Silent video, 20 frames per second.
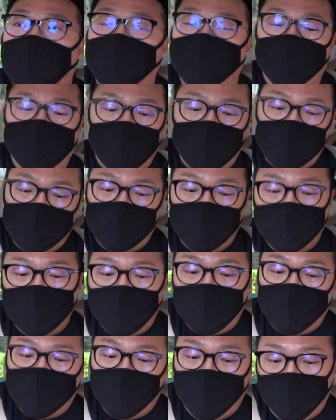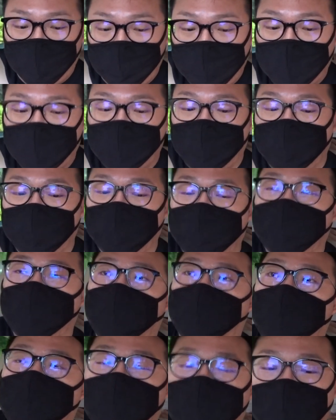and Pikachu, and more Pikachus
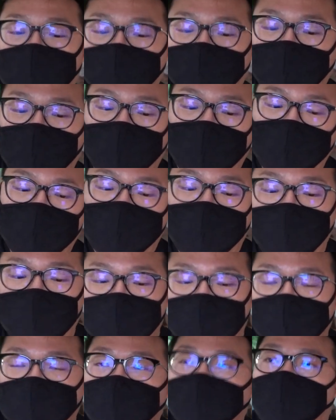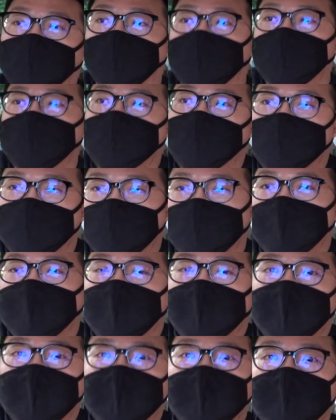non-stop for the last 37 minutes.
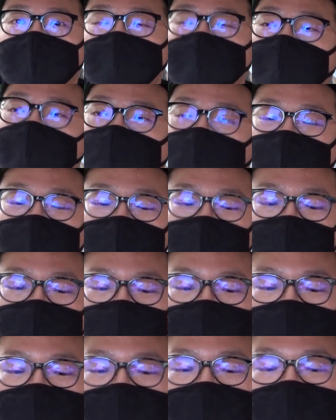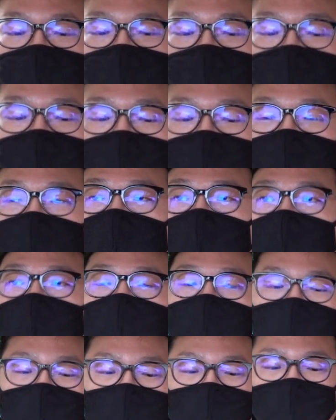So far, only
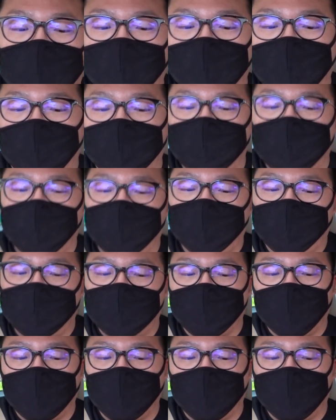Leo has gotten himself the